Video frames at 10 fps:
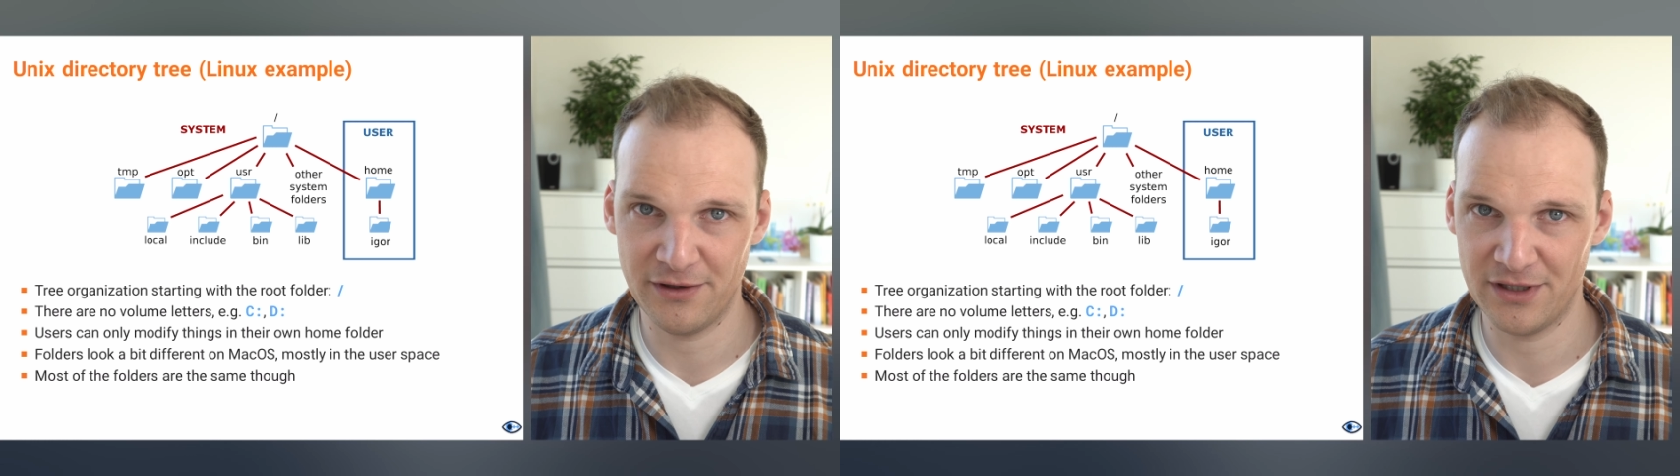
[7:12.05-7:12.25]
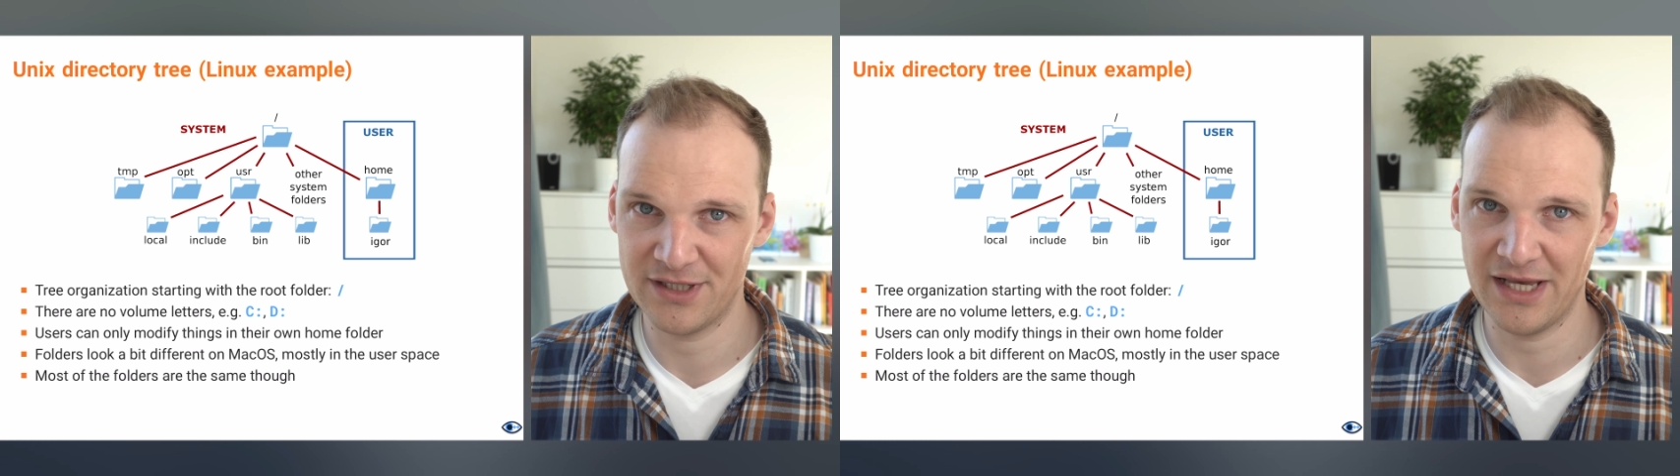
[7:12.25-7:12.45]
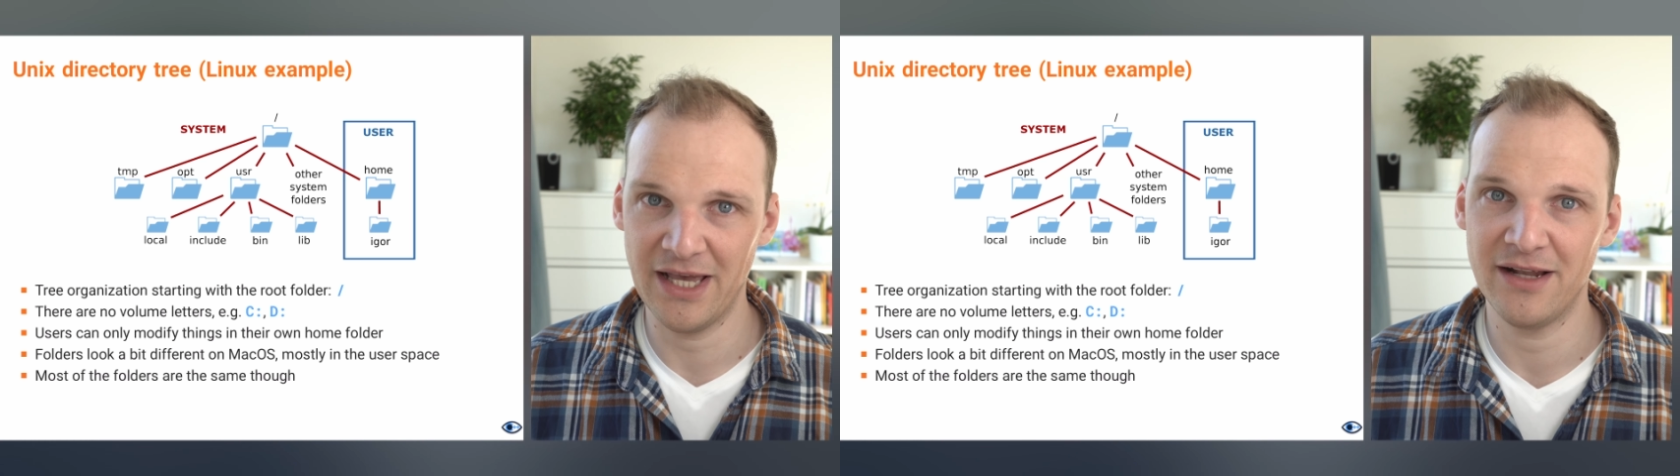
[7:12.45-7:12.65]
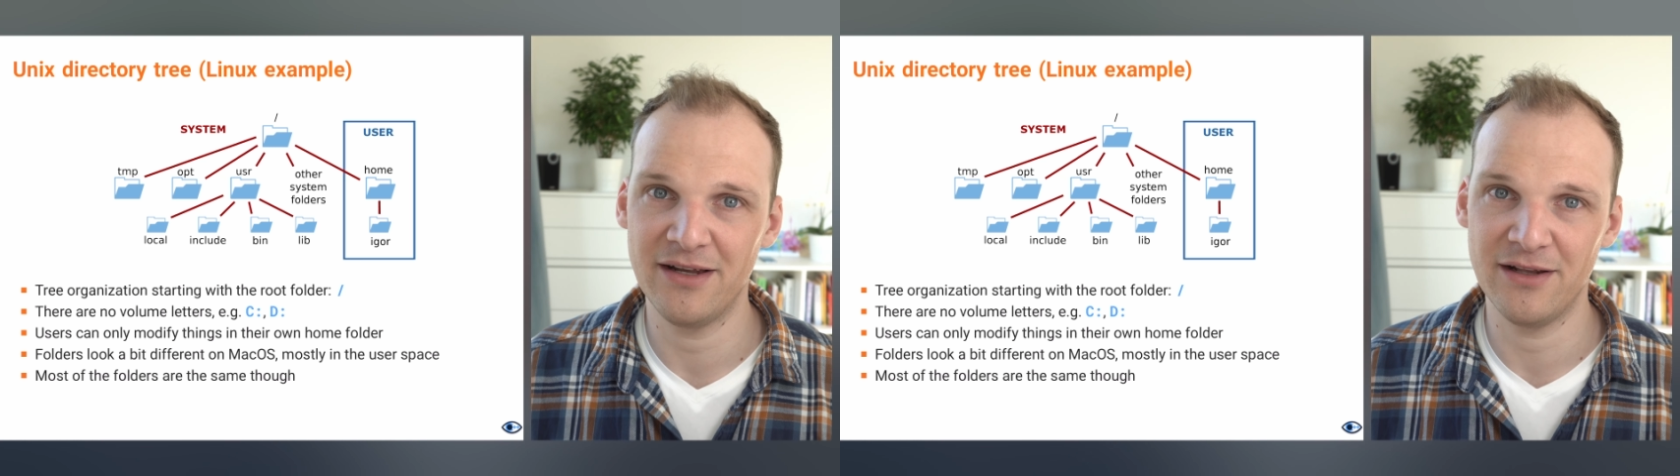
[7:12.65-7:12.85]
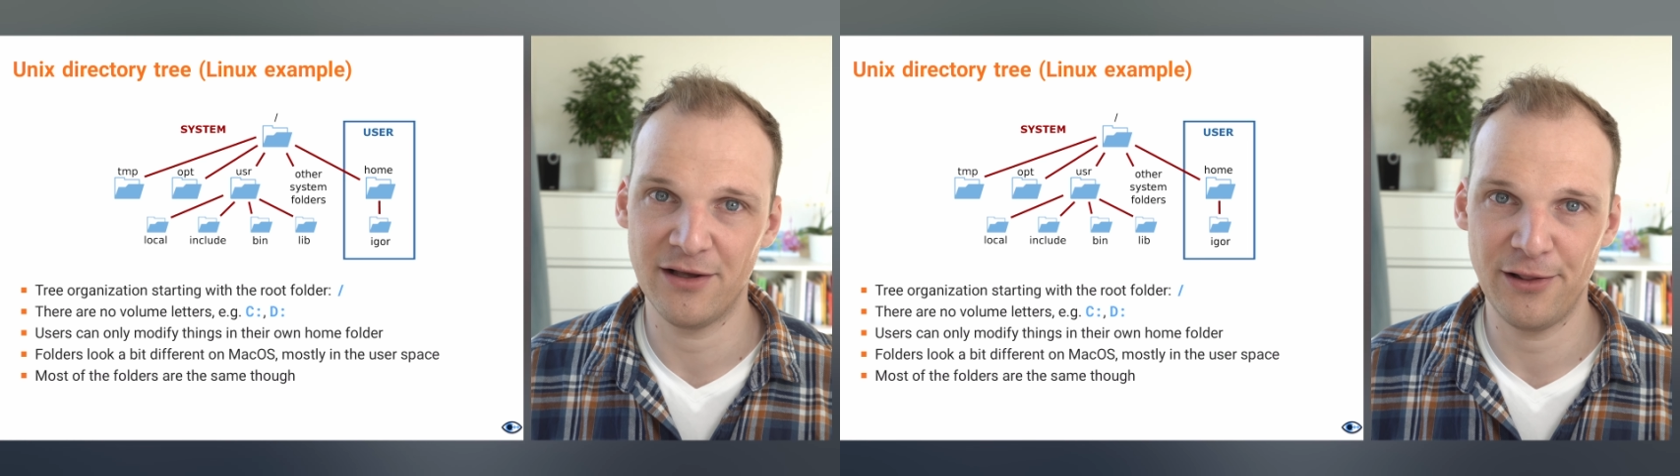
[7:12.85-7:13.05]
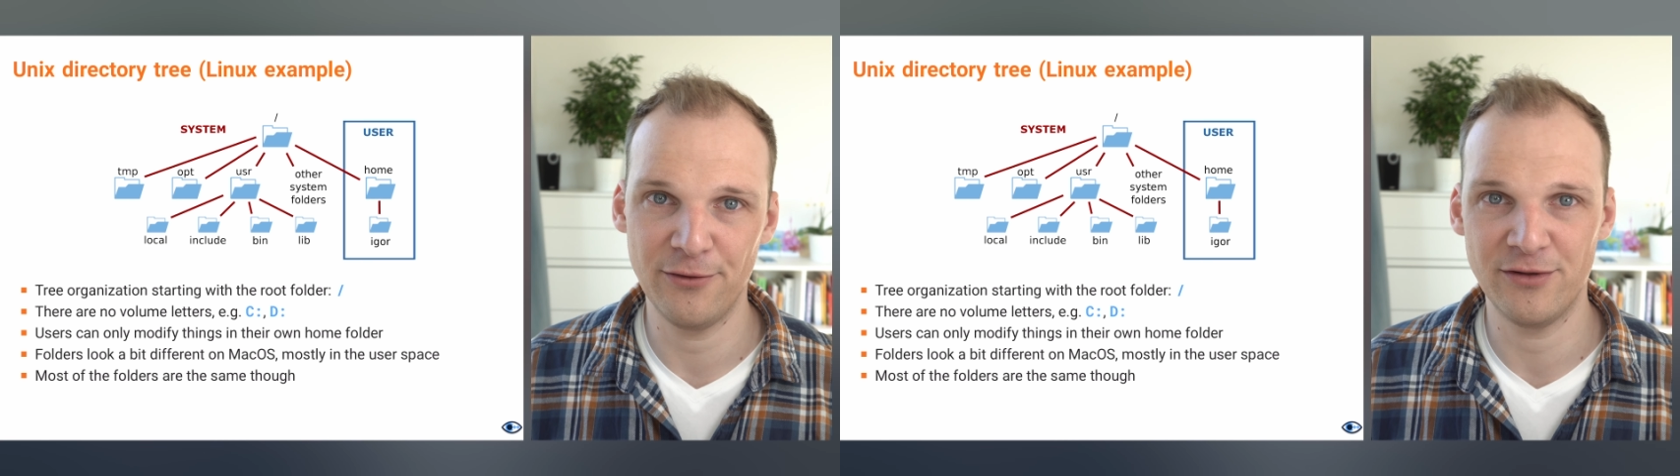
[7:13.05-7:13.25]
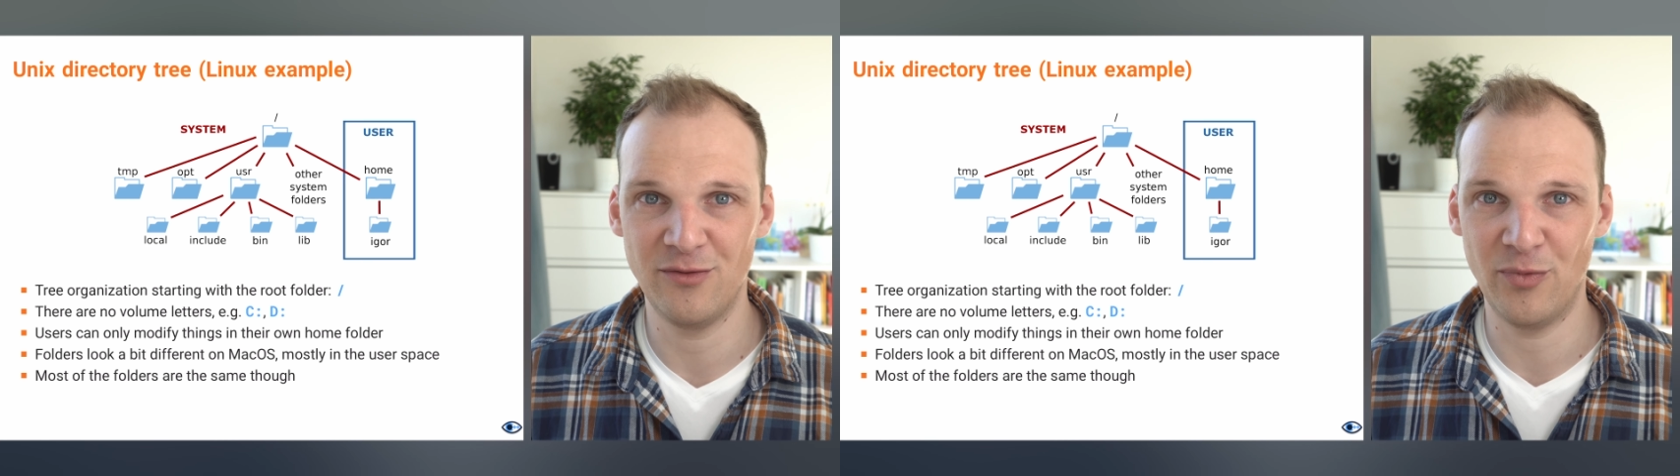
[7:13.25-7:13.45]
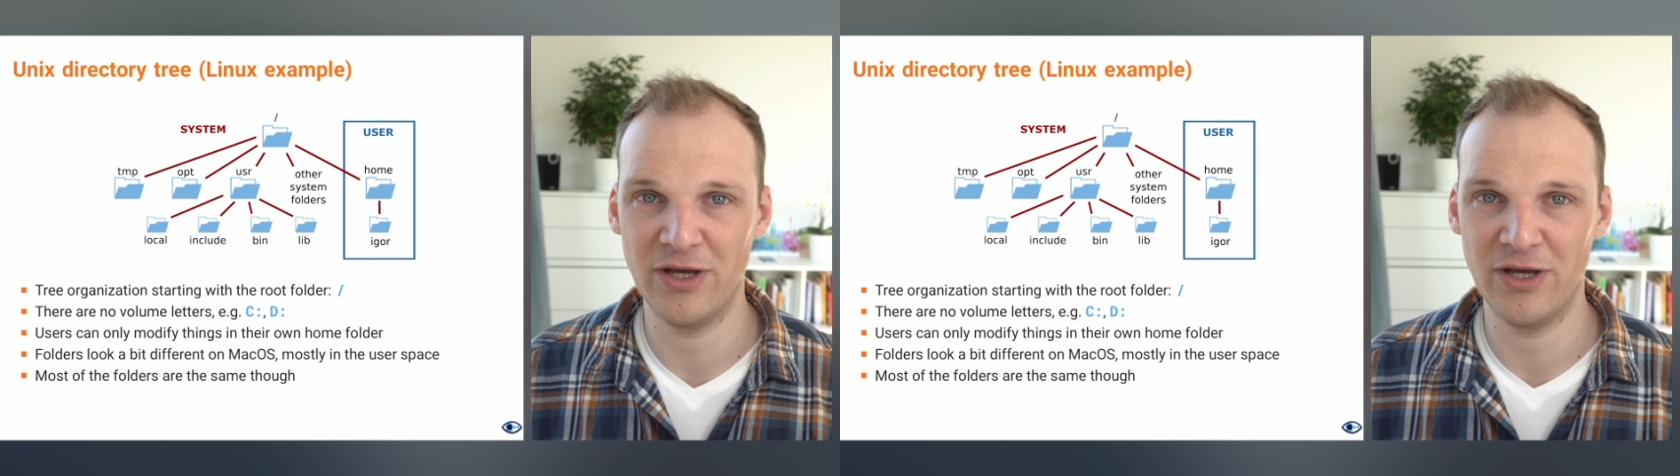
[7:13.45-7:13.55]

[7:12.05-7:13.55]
there is again include,